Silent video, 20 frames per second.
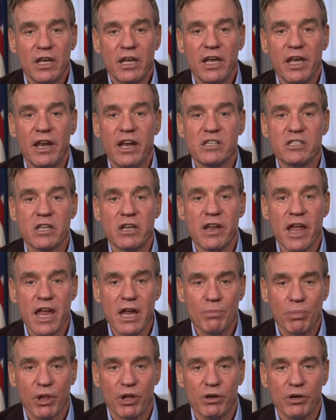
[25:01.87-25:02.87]
and his
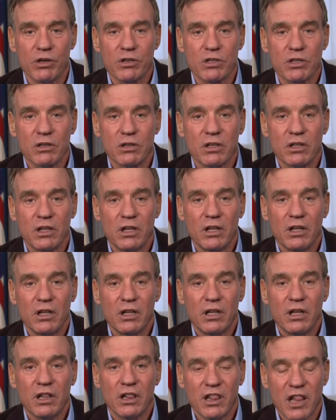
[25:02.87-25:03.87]
enablers
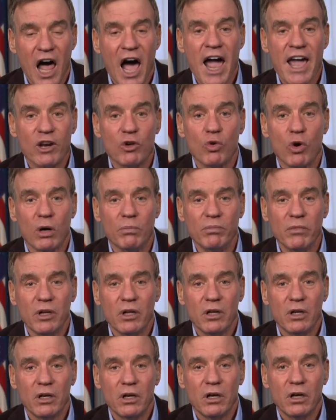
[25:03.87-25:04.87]
lie to him
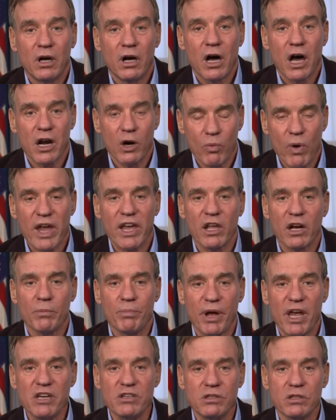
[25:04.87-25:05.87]
on a regular
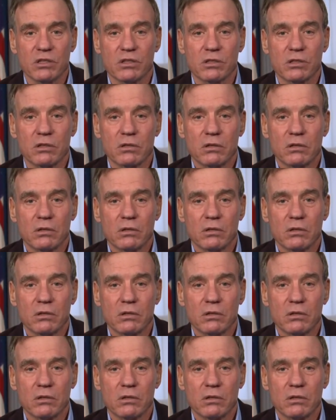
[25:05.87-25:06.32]
basis.